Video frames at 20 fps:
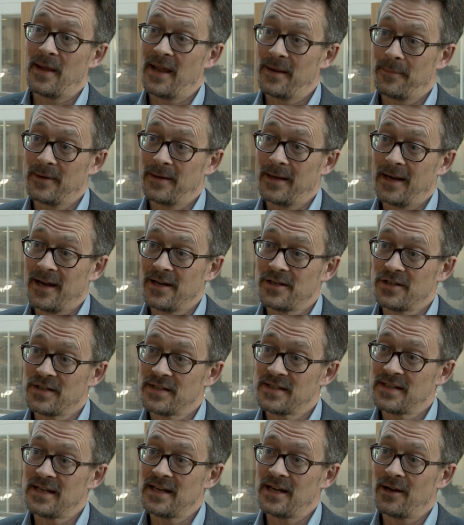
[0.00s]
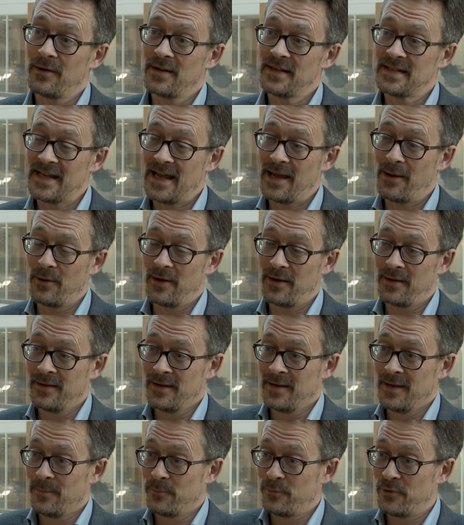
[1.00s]
Mapping Agency, you know it's our
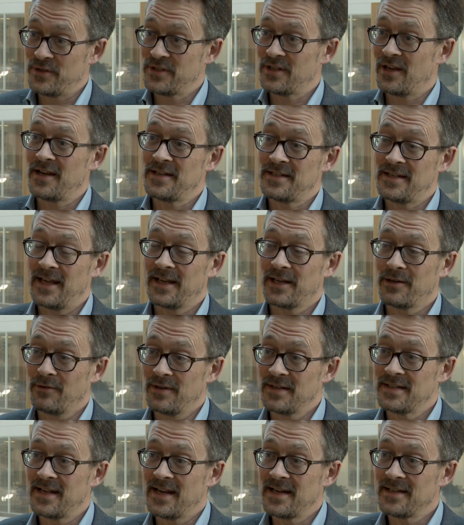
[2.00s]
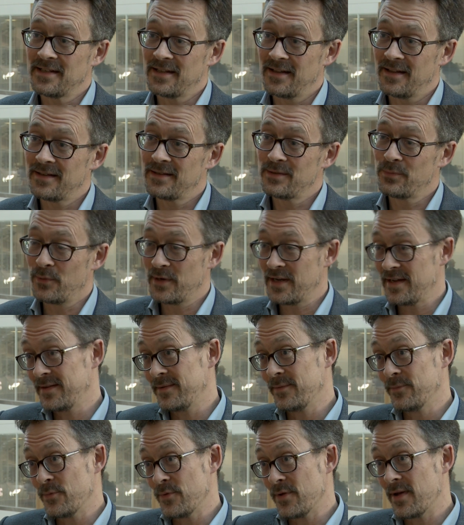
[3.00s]
precise and accurate data that
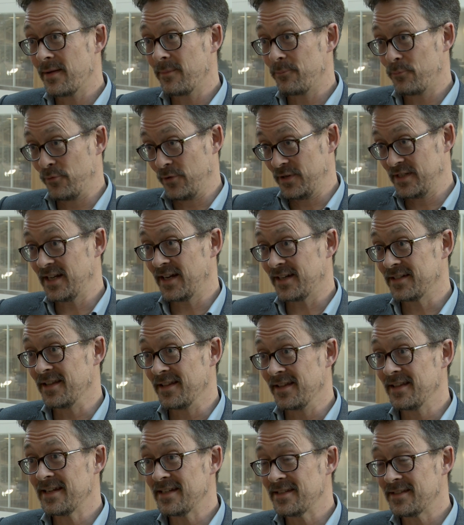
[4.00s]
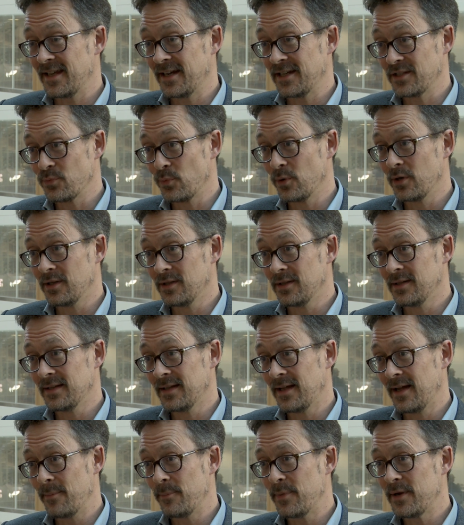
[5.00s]
we predict that these things
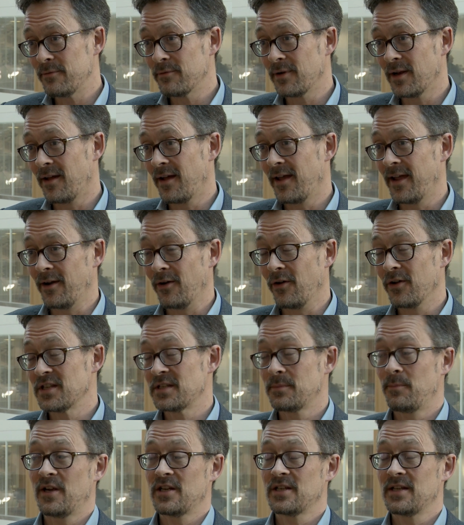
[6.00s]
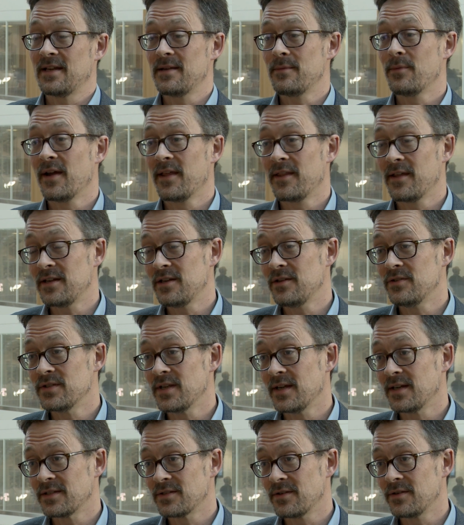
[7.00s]
will uh, be relying on, especially where they're
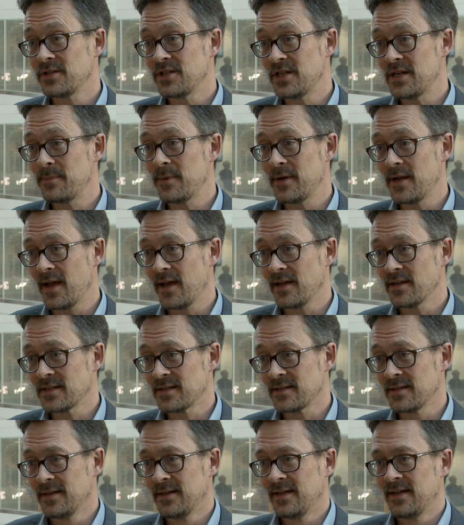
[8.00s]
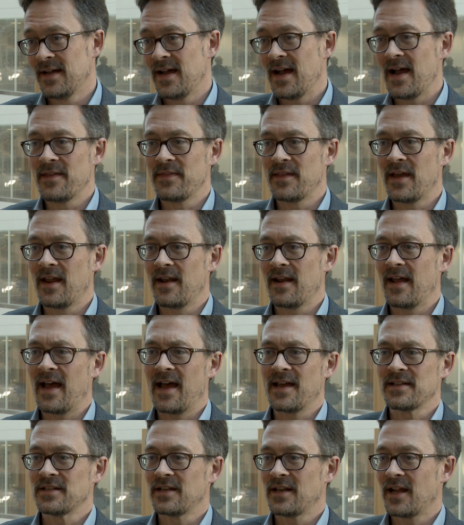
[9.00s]
using sort of GPS. And then
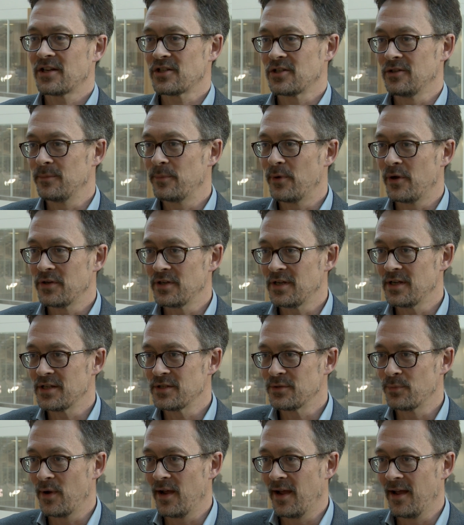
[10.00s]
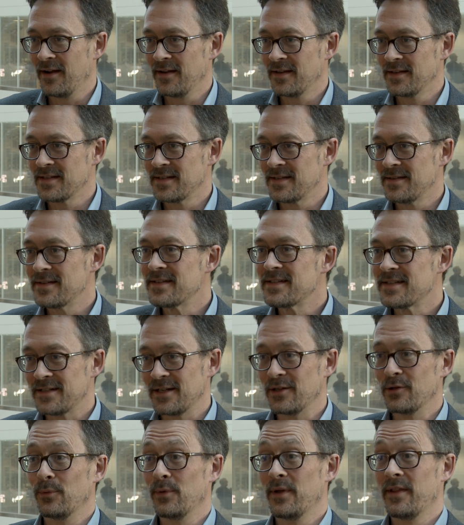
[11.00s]
as a national body as well, and
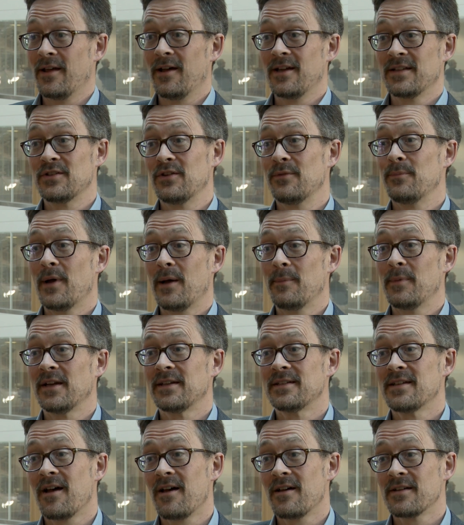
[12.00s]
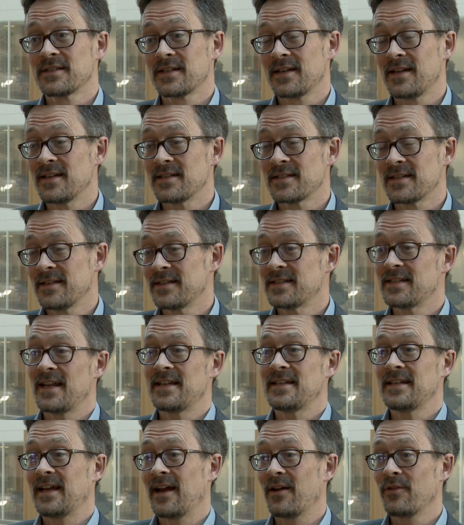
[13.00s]
still with our sort of public task, it's
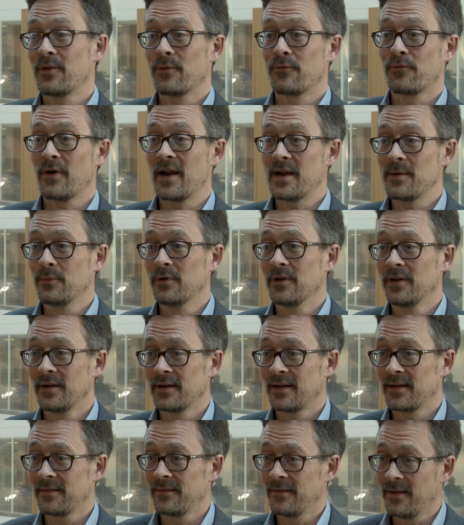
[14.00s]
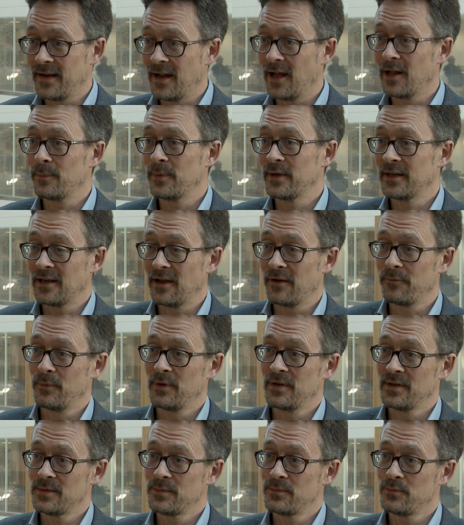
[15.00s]
setting out the framework and helping
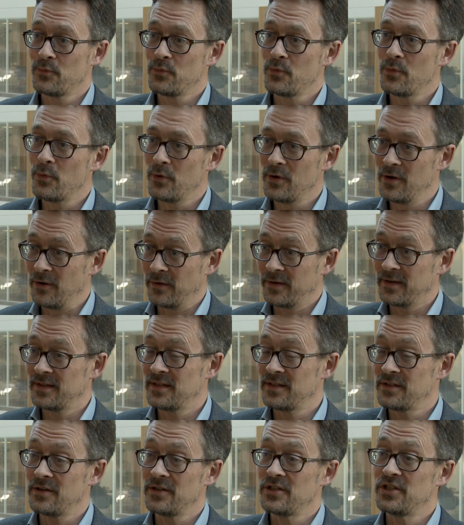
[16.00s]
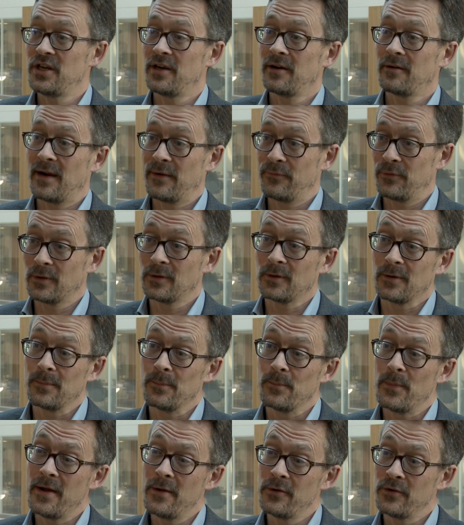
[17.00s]
government look at the sort of geographical
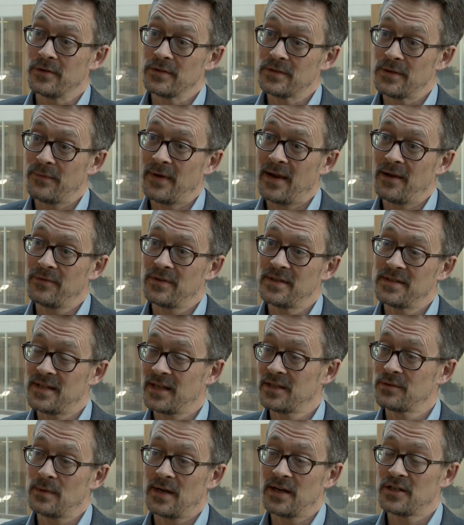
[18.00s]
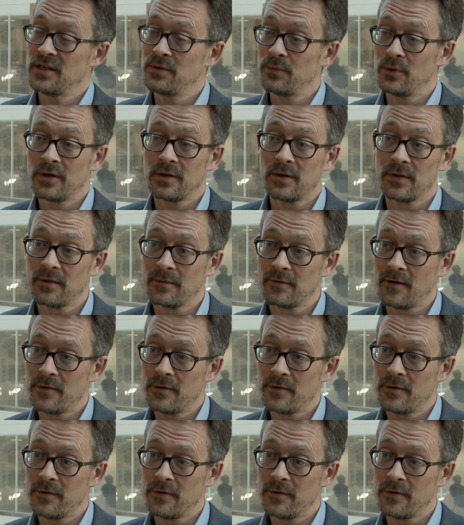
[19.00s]
component of how these things will actually work on the